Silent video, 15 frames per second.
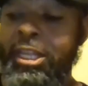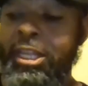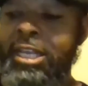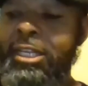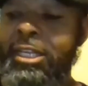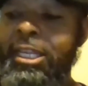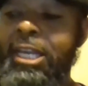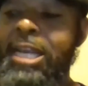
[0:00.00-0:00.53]

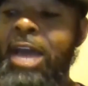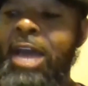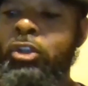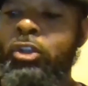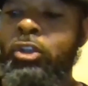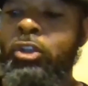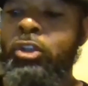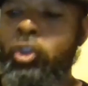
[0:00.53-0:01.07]
kicked out of
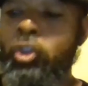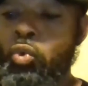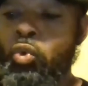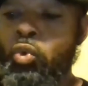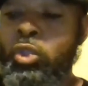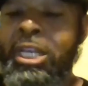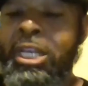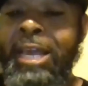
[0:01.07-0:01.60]

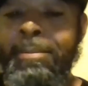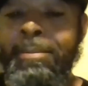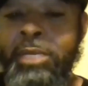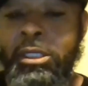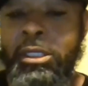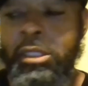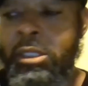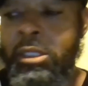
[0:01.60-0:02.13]
schools led me
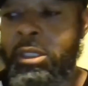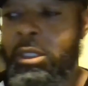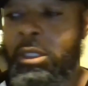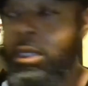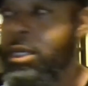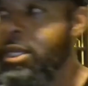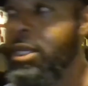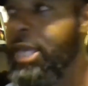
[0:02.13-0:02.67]
to
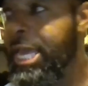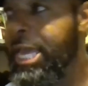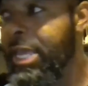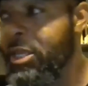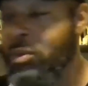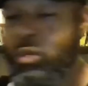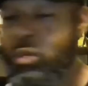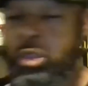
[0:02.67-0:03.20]

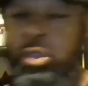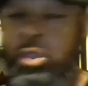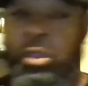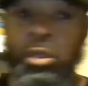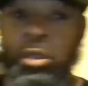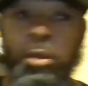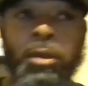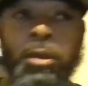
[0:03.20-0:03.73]
hanging with
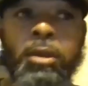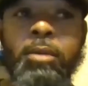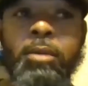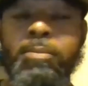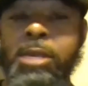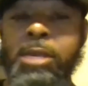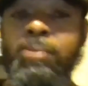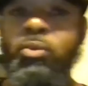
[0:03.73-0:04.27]
the
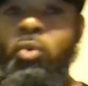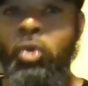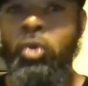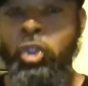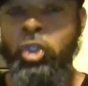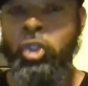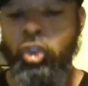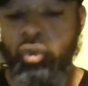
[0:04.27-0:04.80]
people on the
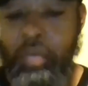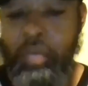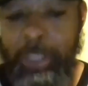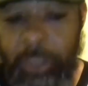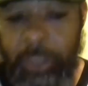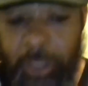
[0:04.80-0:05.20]
streets.